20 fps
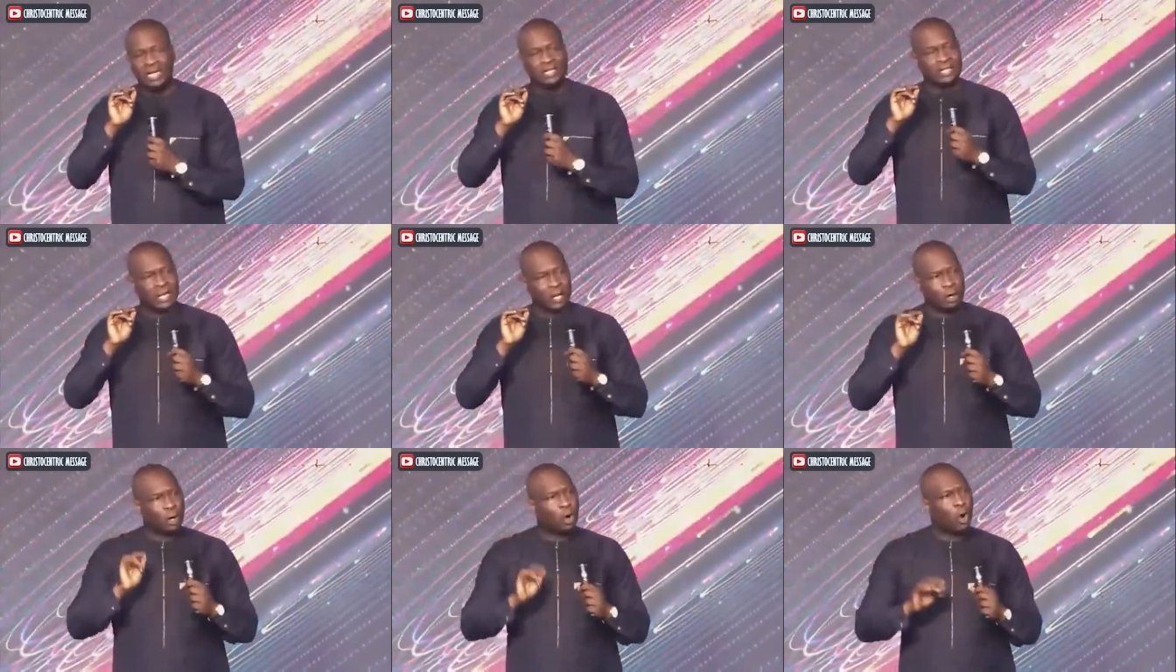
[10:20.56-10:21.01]

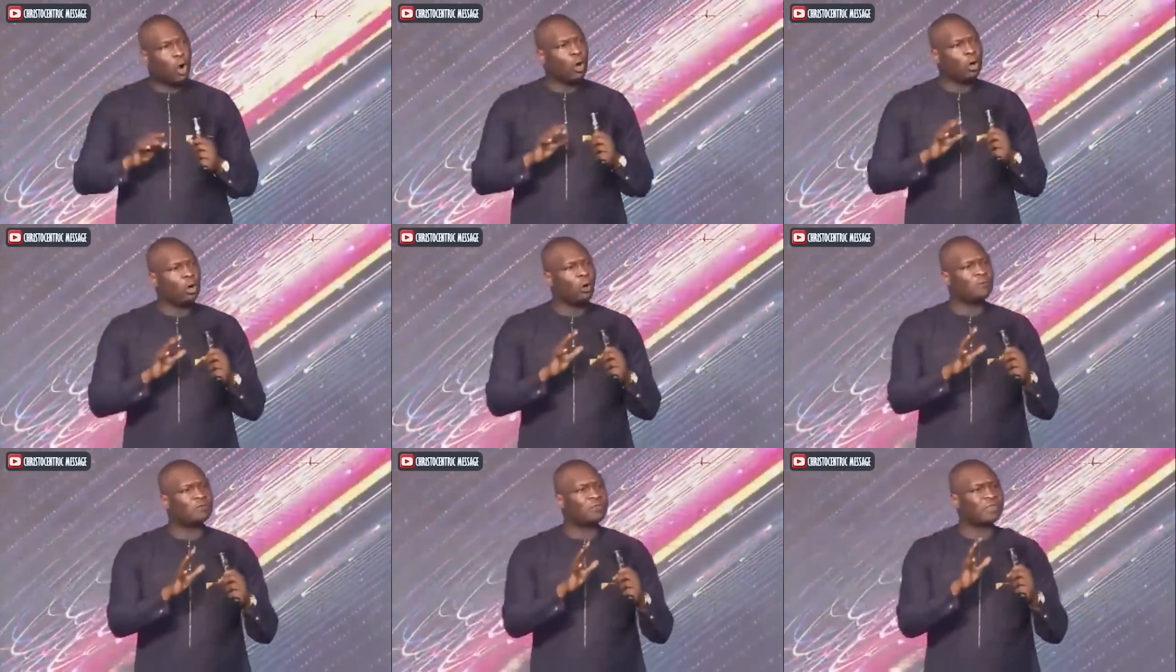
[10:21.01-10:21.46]
The
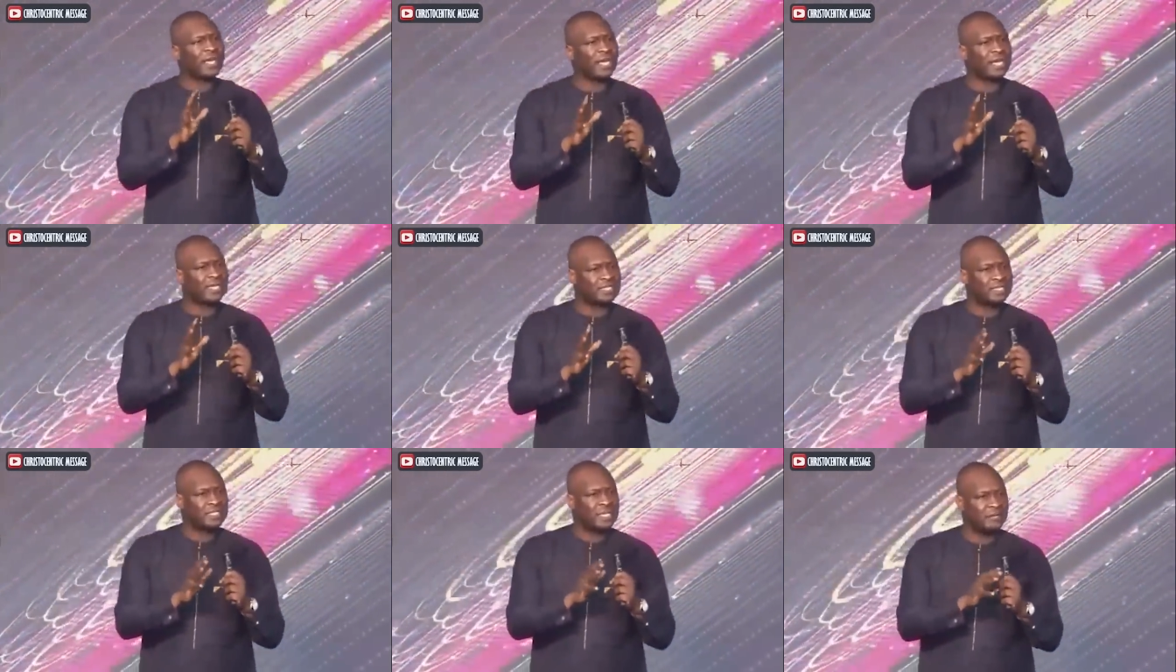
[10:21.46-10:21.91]
goal of
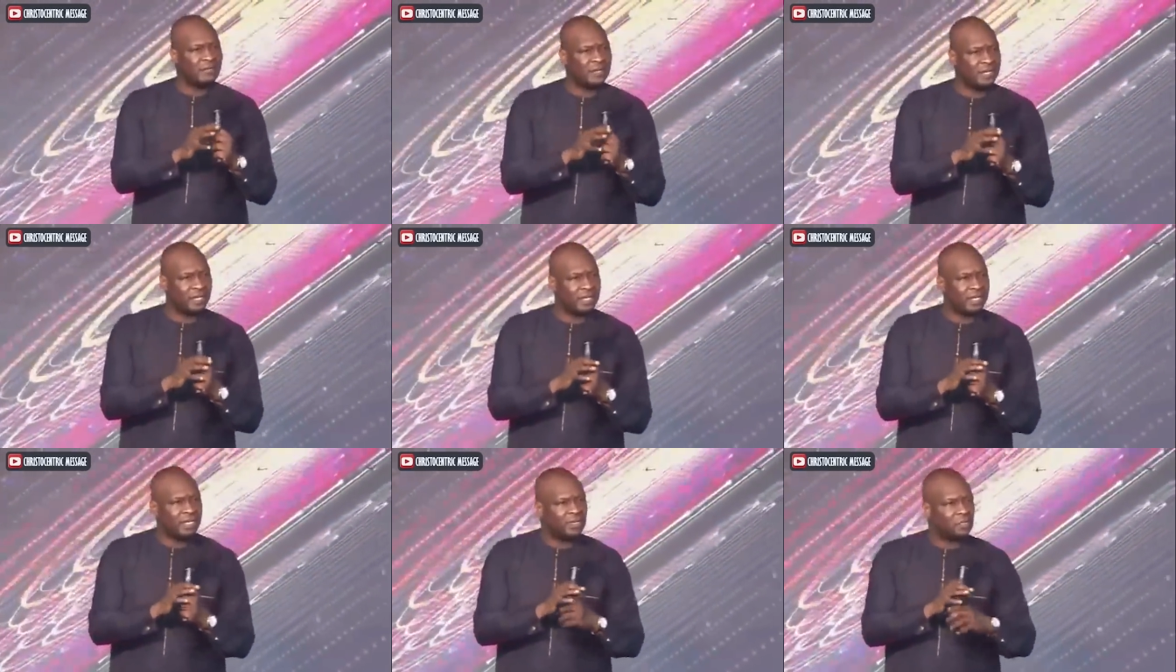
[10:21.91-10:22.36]

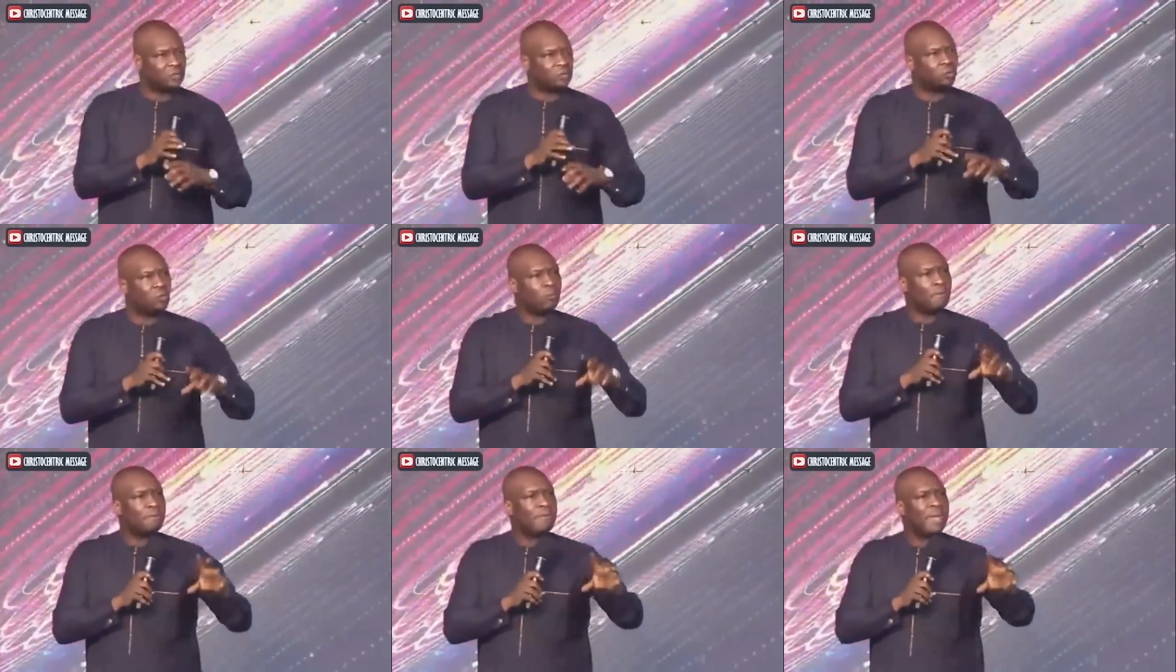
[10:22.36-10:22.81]
thanksgiving is
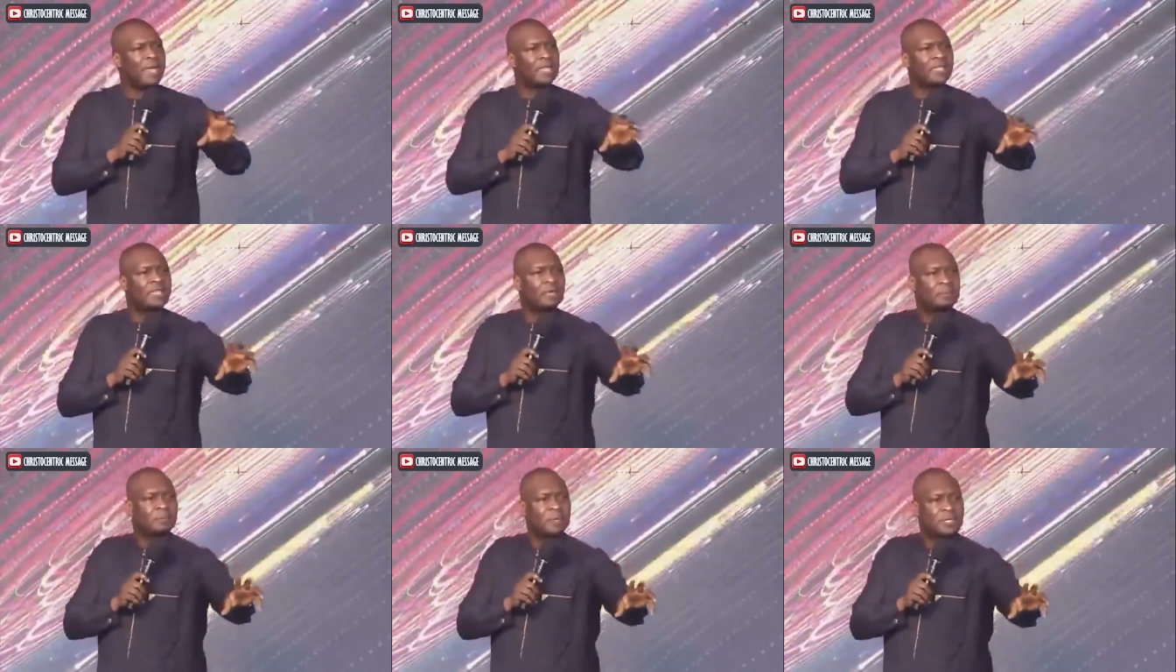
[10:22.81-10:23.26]
to make
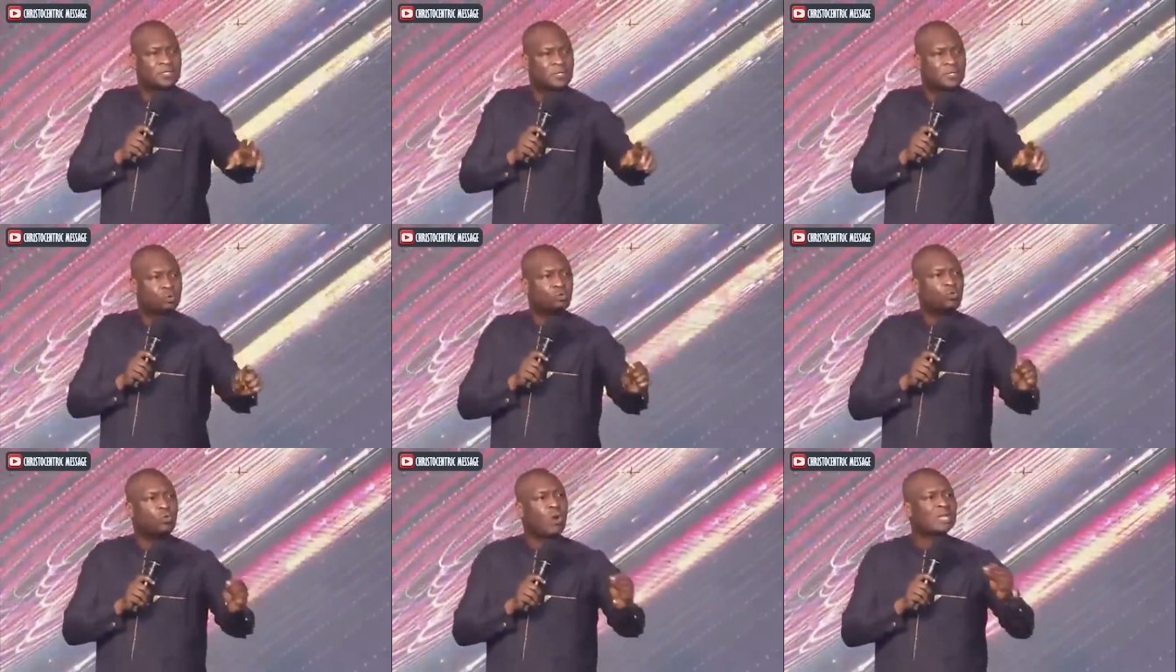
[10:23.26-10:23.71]
the
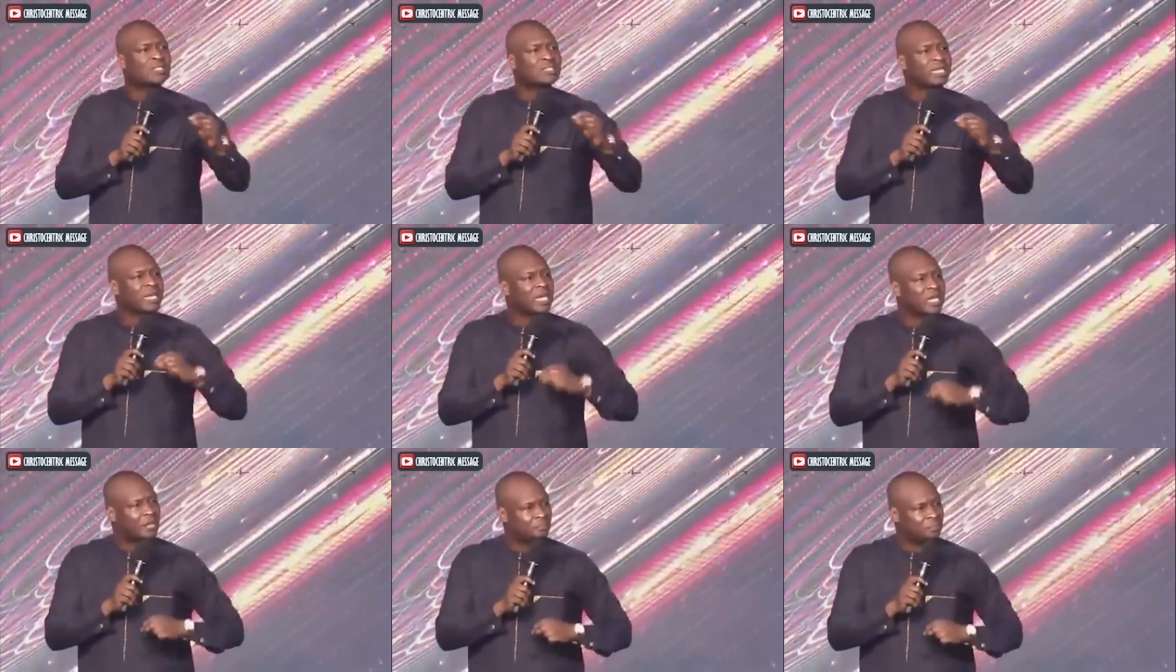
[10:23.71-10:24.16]
person who has
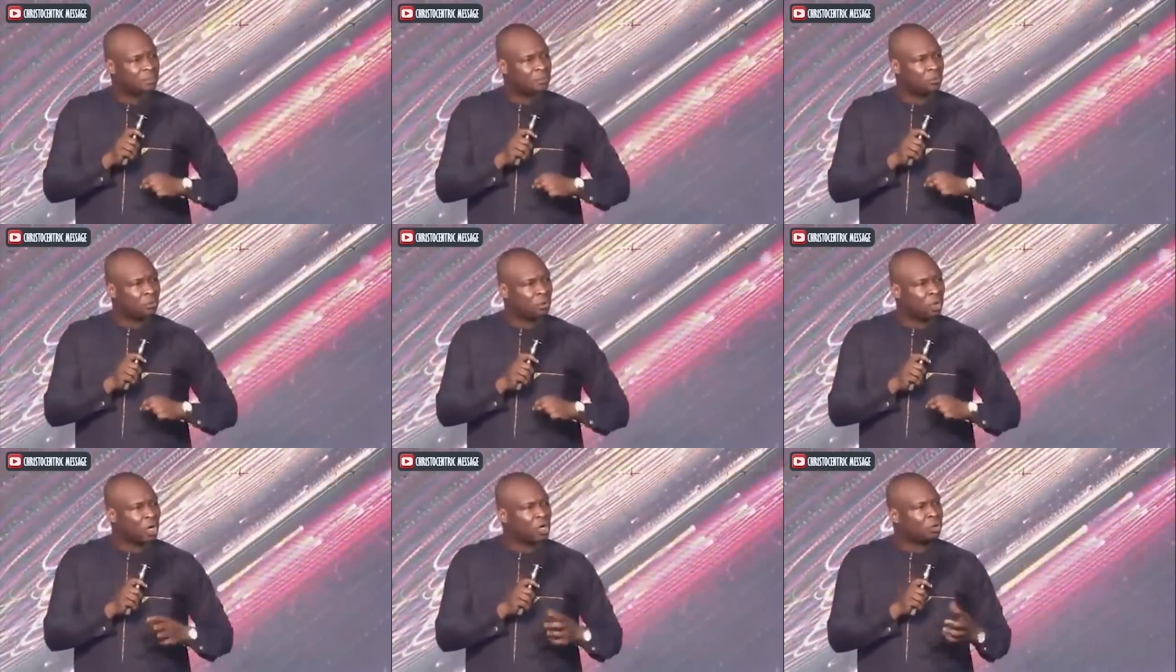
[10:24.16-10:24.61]
helped you